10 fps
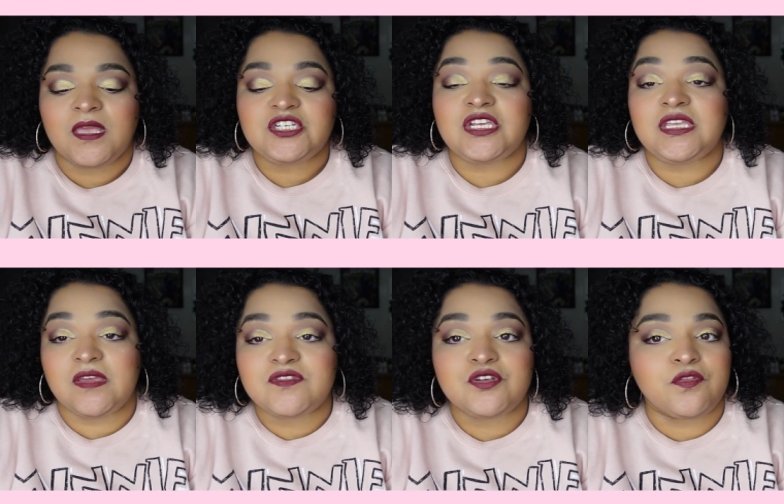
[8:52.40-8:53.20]
she
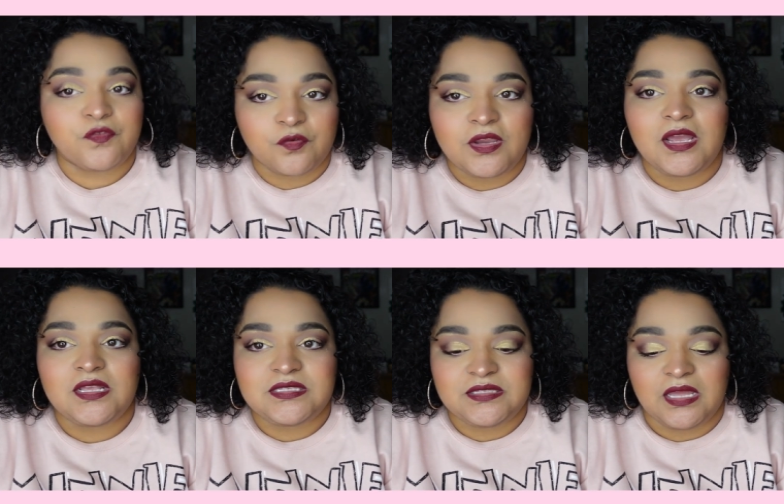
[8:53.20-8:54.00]
gives you free
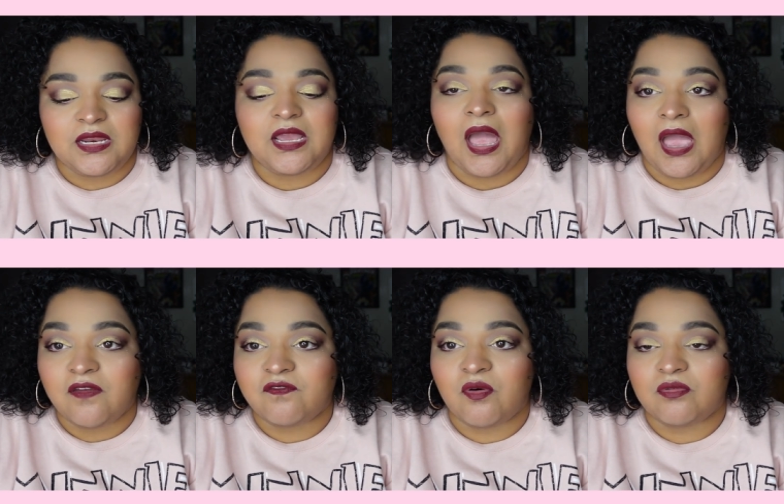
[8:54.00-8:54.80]
aesthetic
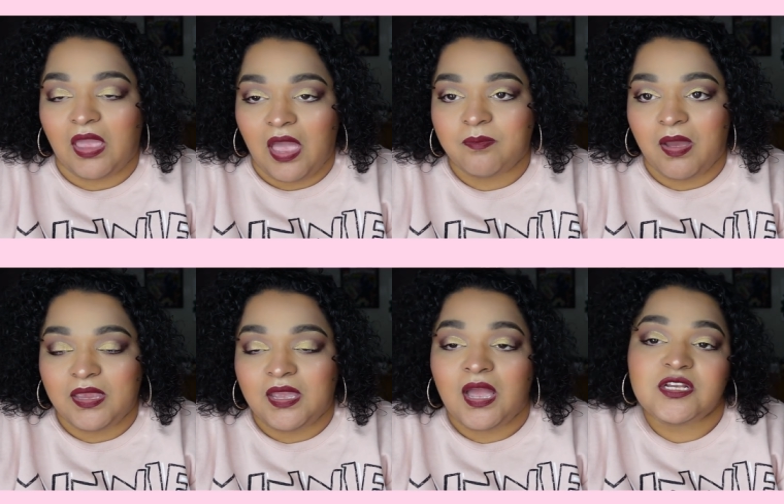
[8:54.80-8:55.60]
iPhone app
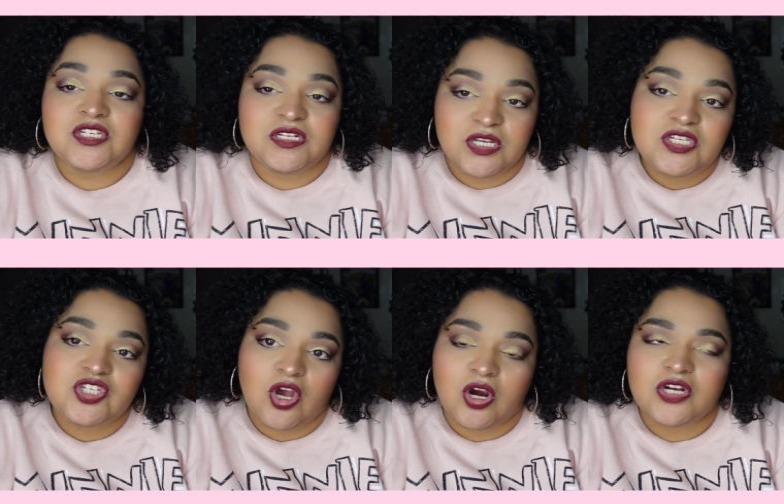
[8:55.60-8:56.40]
icons. She does
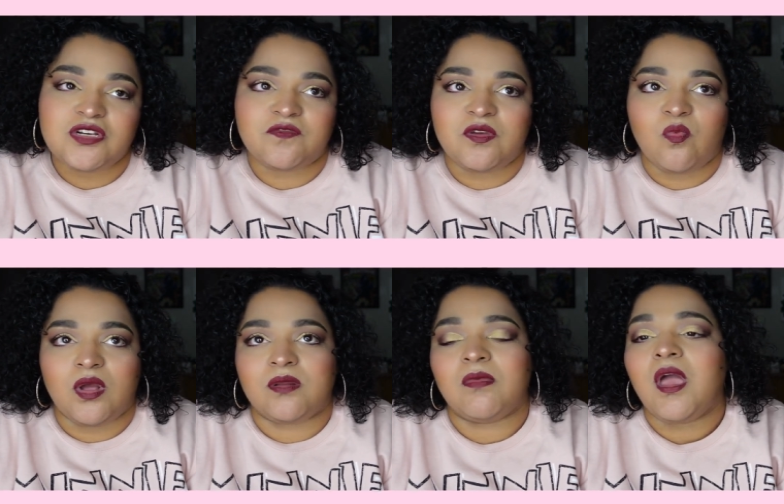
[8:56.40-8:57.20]
charge if you
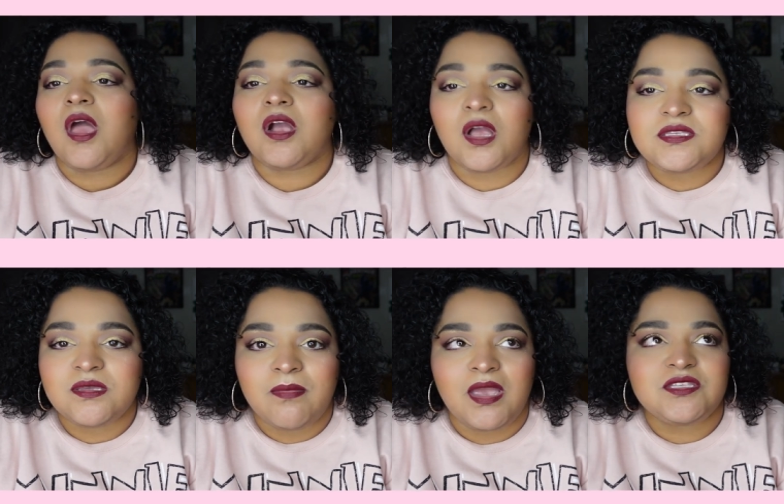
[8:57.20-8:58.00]
want them
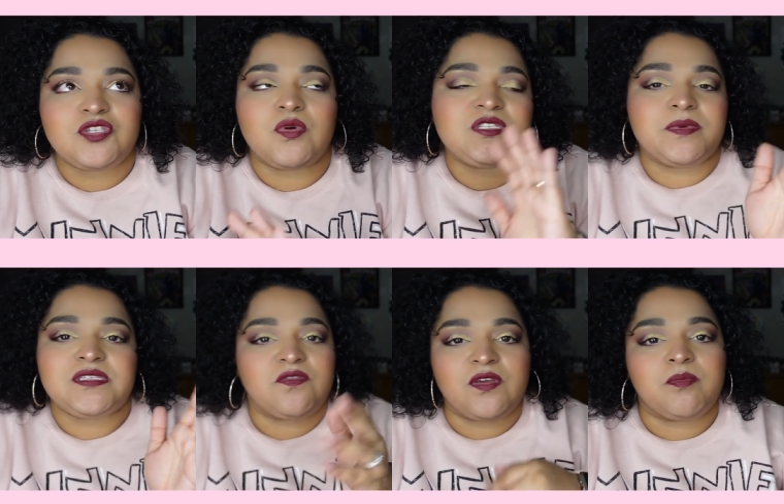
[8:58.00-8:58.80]
customized to a
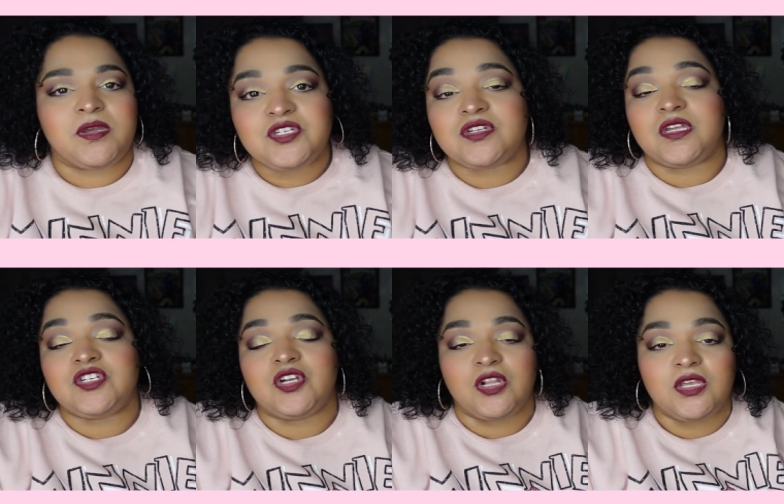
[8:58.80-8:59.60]
specific picture
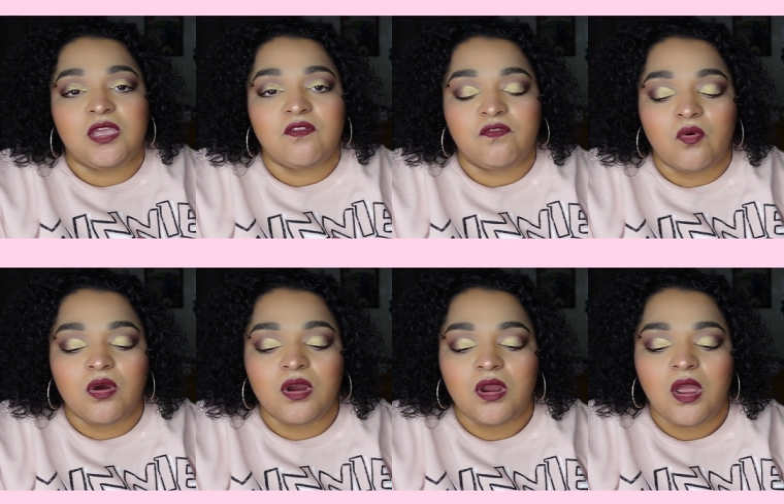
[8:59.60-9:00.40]
that you're looking
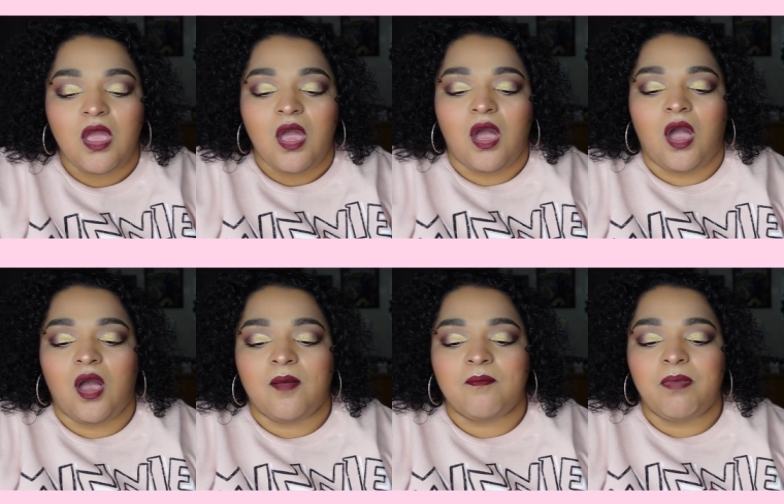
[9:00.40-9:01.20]
for.
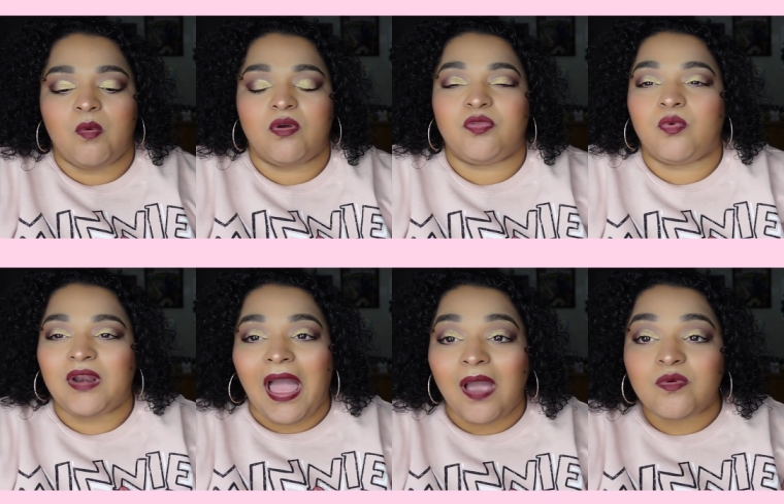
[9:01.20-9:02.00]
Um, but with
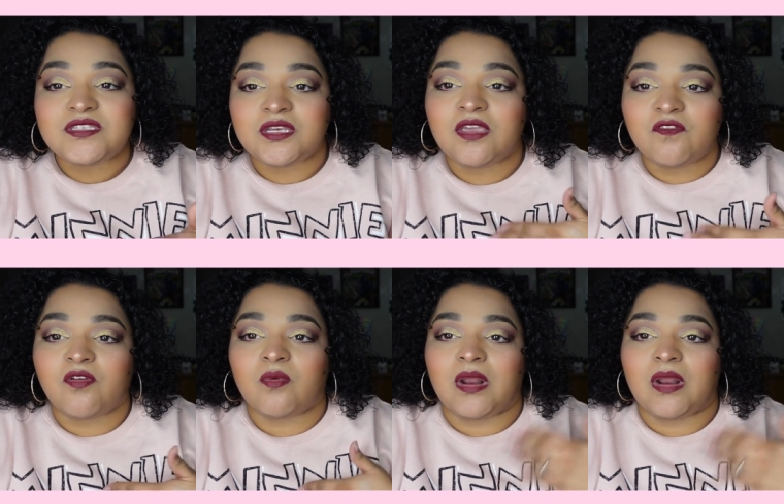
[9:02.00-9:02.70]
what I was looking for